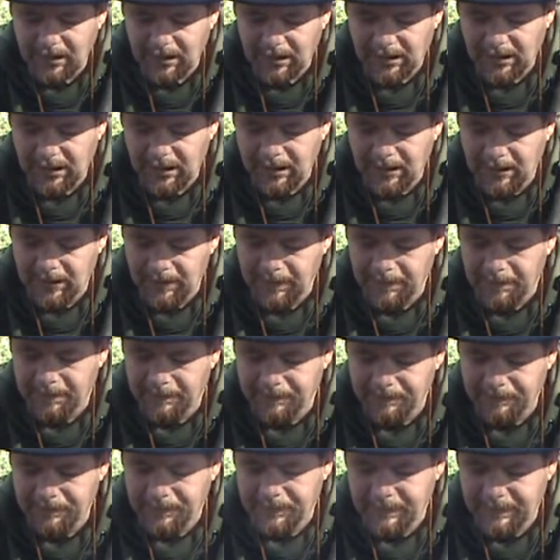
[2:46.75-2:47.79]
So
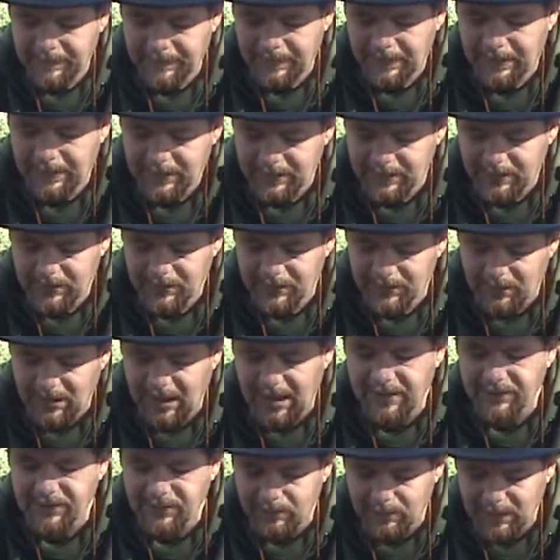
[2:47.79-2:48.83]
I
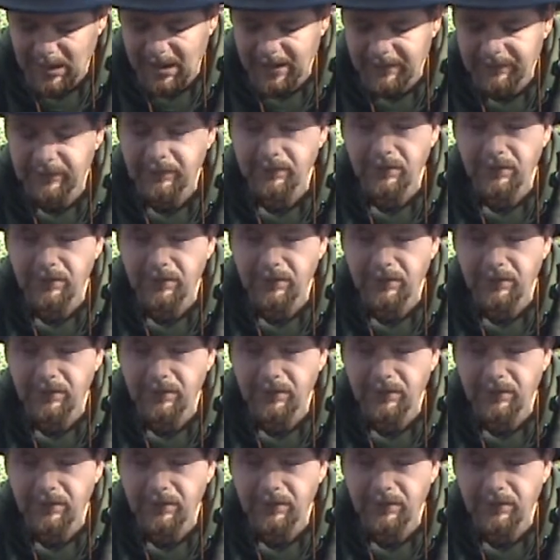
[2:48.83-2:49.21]
have some knife